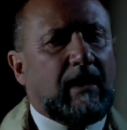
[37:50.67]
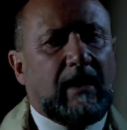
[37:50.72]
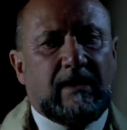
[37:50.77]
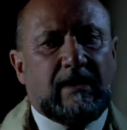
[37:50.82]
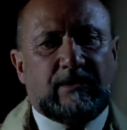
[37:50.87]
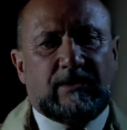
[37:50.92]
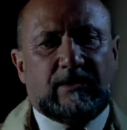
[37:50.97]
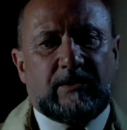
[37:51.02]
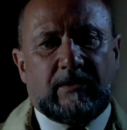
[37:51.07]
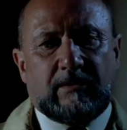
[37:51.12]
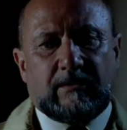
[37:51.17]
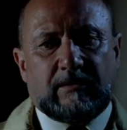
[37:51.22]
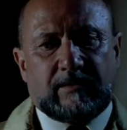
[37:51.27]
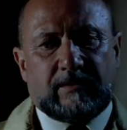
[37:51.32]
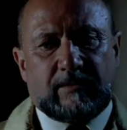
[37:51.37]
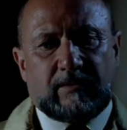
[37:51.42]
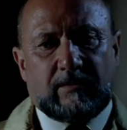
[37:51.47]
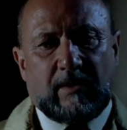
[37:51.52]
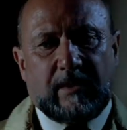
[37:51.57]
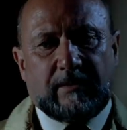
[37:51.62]
eight
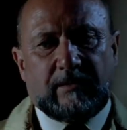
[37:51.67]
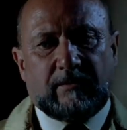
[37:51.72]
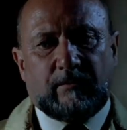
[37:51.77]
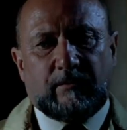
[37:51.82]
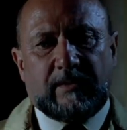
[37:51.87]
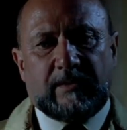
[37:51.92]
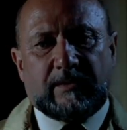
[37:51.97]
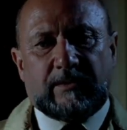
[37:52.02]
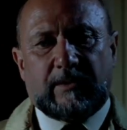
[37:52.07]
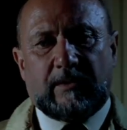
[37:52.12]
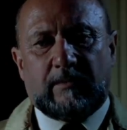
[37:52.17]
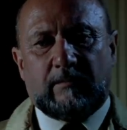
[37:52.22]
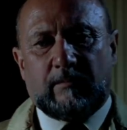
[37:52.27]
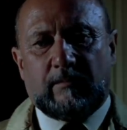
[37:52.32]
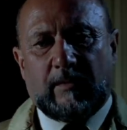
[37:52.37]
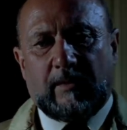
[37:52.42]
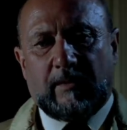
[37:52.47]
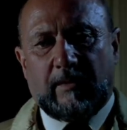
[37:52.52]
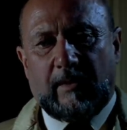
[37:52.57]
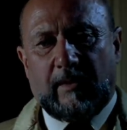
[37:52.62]
years trying to reach him,
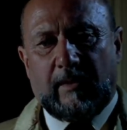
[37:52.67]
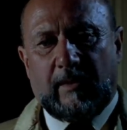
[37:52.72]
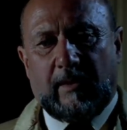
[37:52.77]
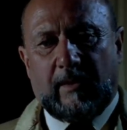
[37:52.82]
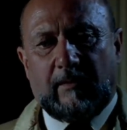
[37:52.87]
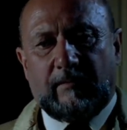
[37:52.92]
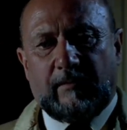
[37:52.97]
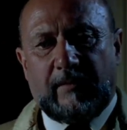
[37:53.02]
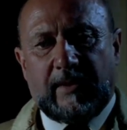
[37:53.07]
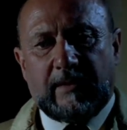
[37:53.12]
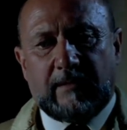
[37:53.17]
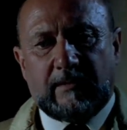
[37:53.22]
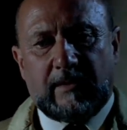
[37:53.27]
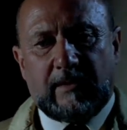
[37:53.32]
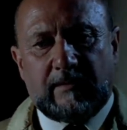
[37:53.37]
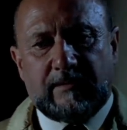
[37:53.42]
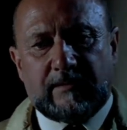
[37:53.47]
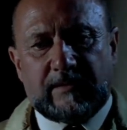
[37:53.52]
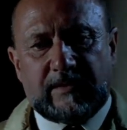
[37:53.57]
and then another